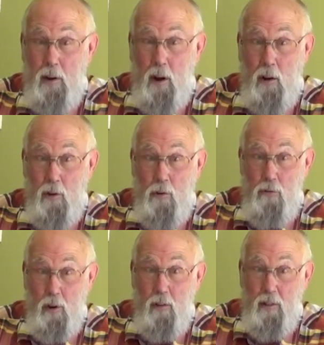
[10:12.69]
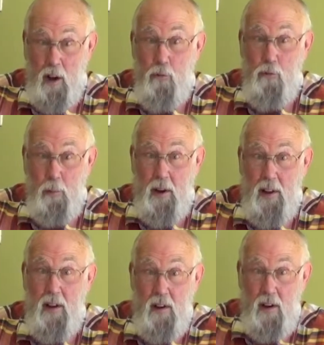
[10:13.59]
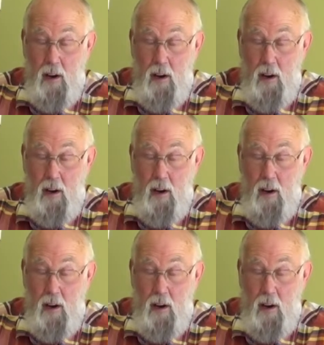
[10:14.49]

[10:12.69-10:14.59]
of extra money.